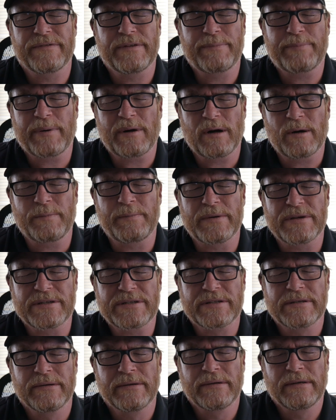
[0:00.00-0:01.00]
the
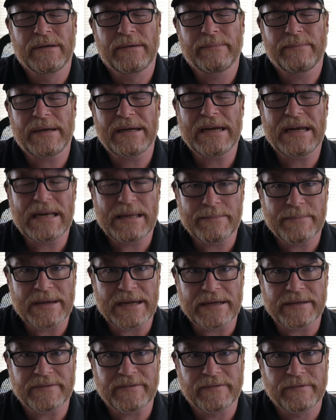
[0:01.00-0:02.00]
purpose by any
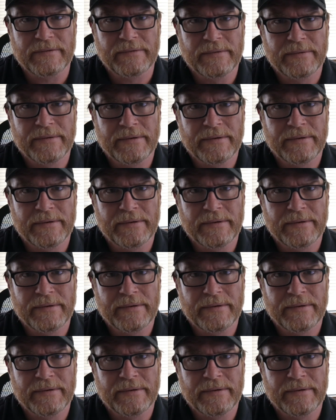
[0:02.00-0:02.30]
means.